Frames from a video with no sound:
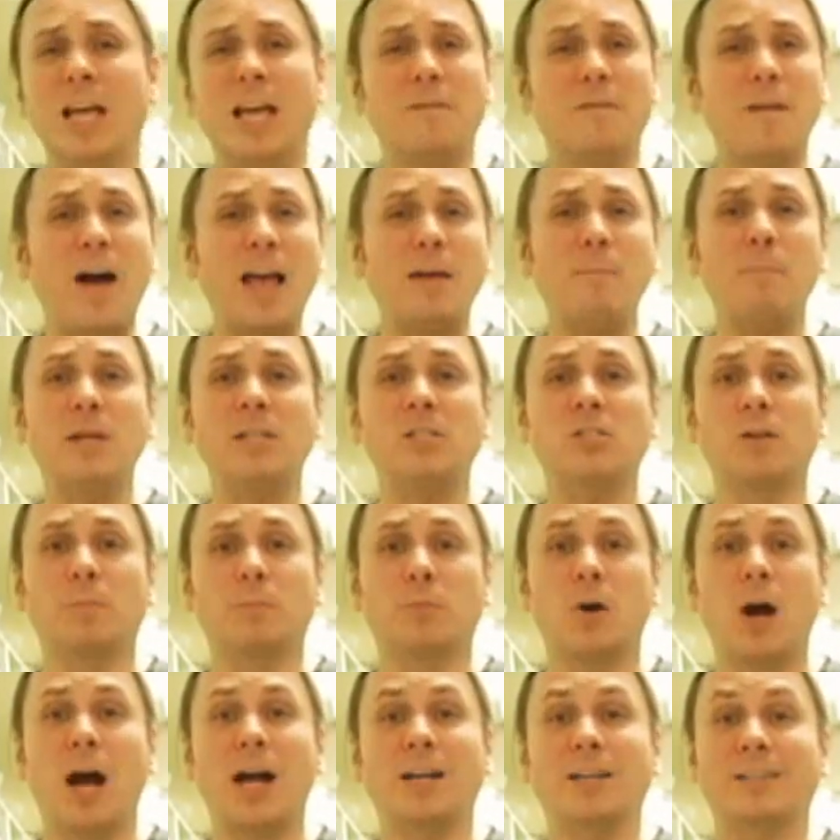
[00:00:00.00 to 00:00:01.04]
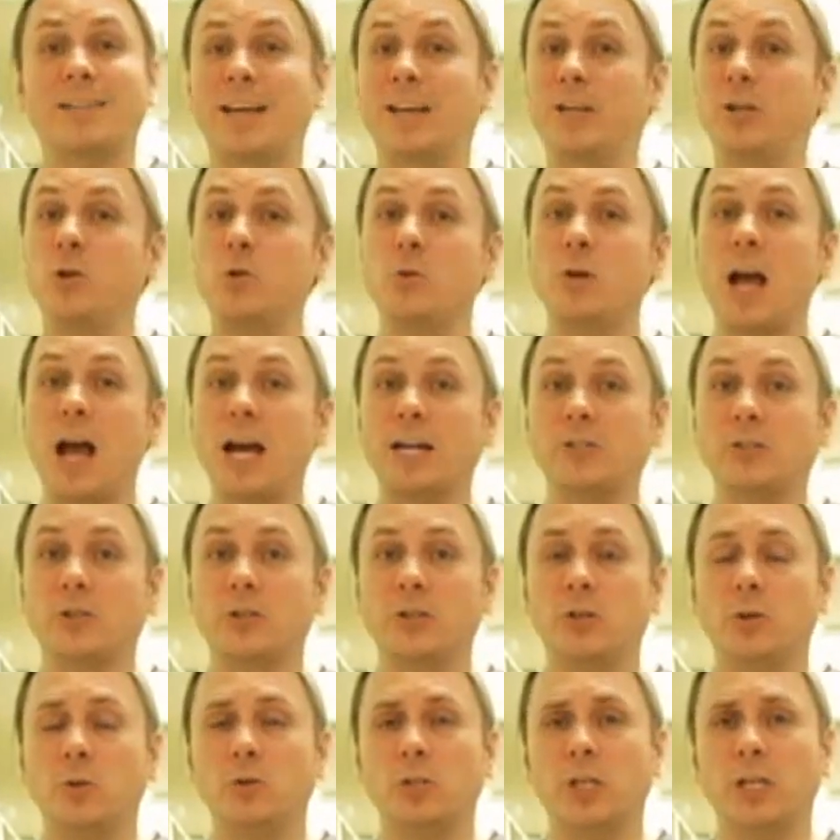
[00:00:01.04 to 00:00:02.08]
If I miss the product that you guys
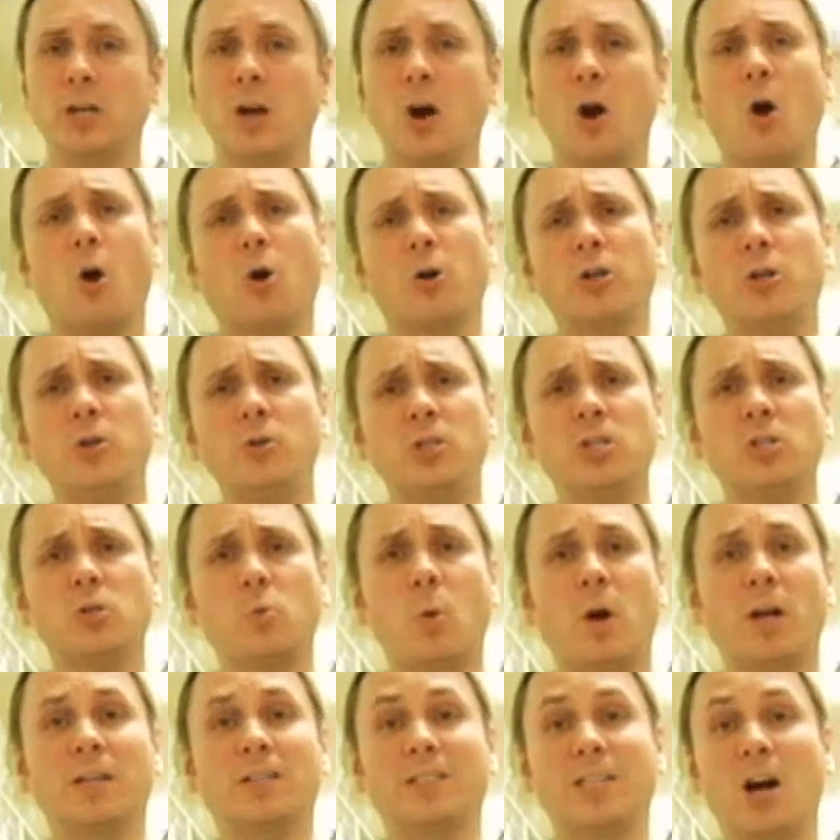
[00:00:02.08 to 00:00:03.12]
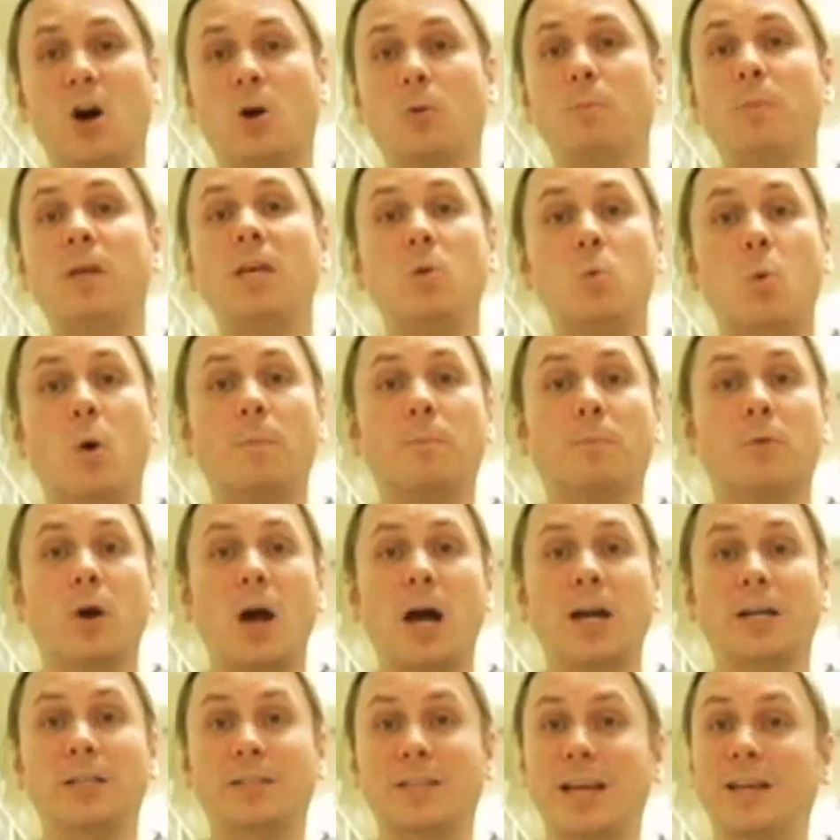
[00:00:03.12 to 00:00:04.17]
are using, or you just want to tell me what
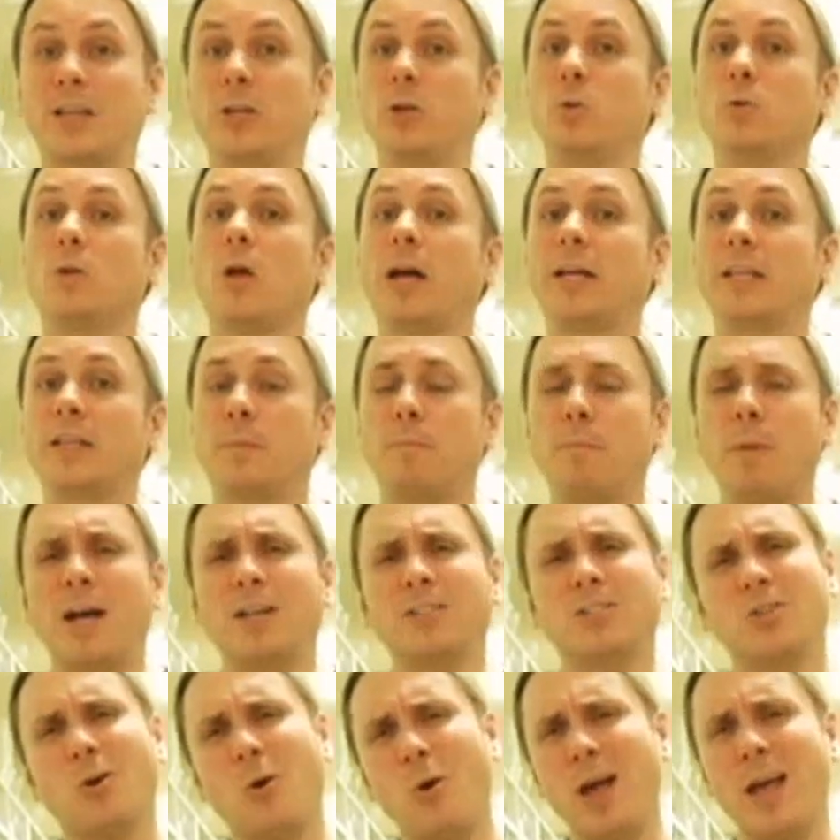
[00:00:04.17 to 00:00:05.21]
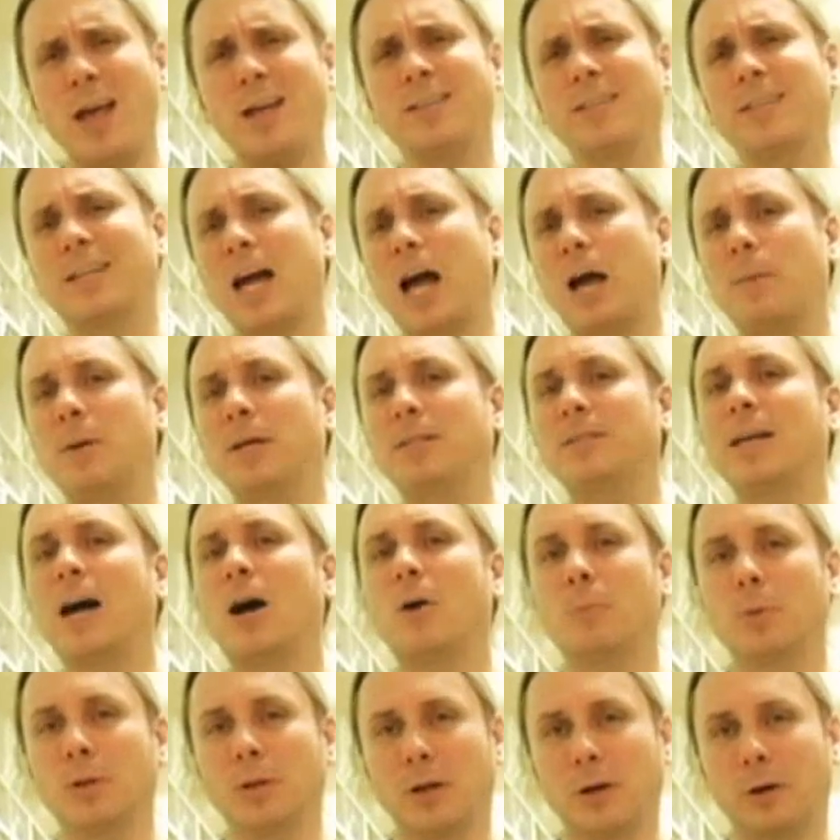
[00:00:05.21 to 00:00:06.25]
product that you like the best, go ahead and comment
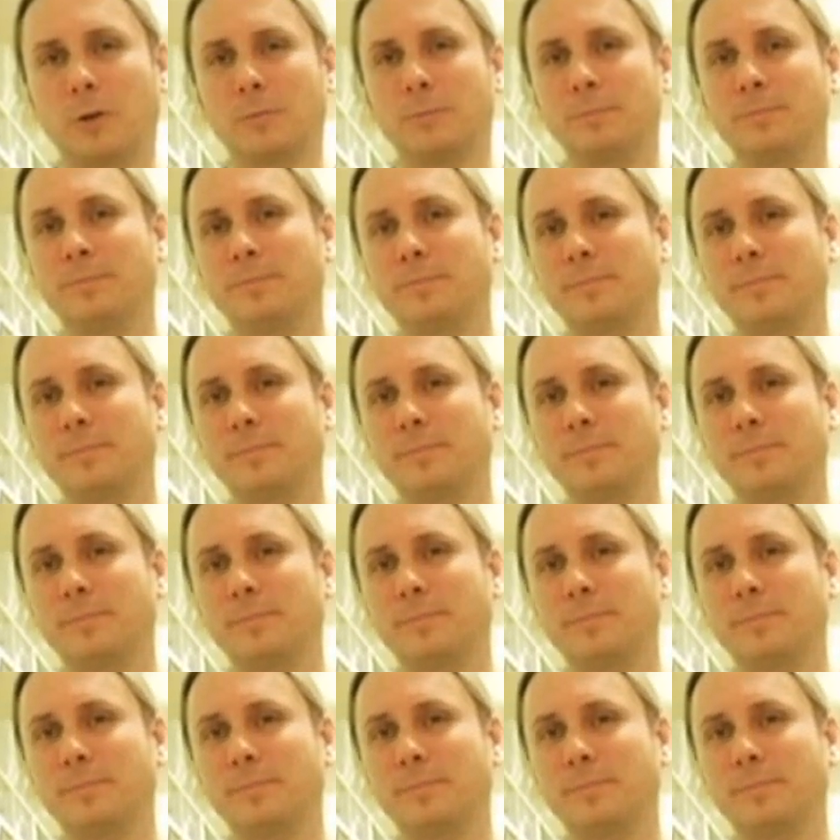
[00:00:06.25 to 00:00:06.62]
down below.